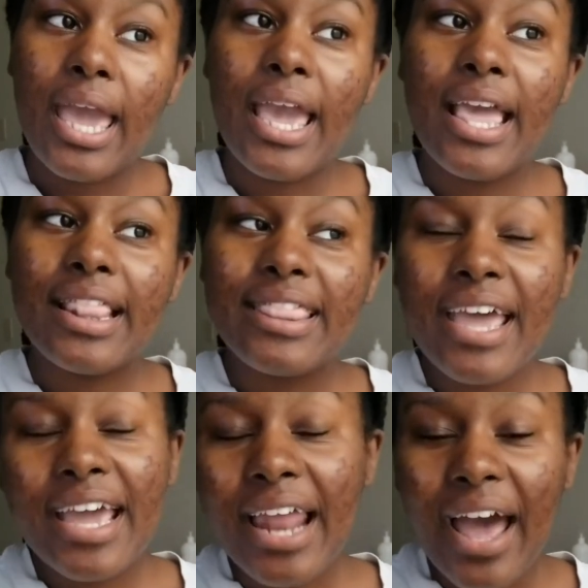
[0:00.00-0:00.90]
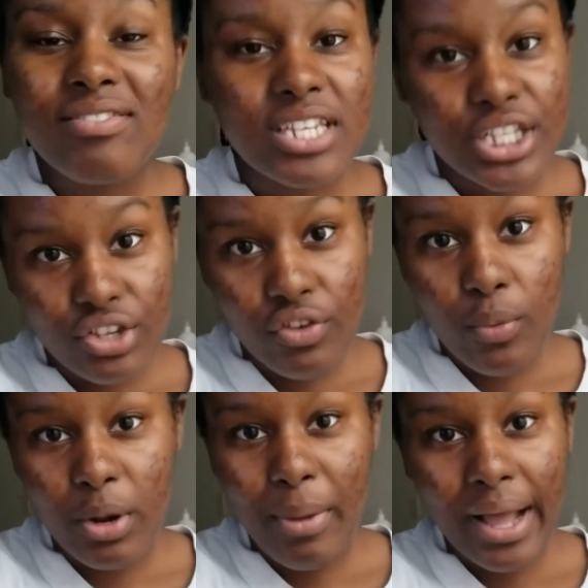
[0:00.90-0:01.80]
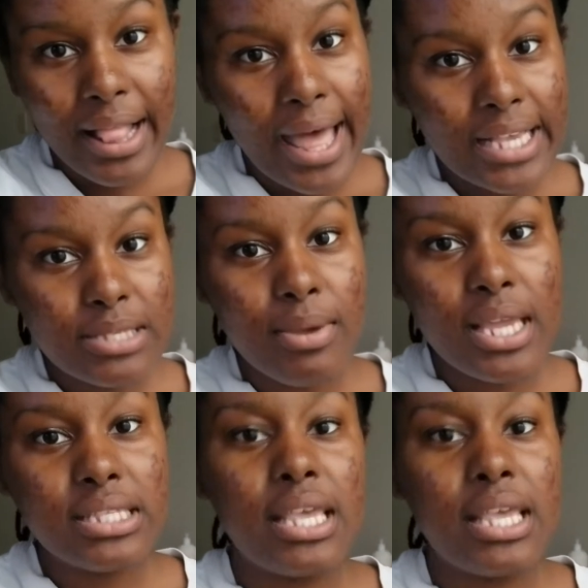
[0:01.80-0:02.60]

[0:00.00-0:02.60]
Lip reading: And then I have to interview one of my classmates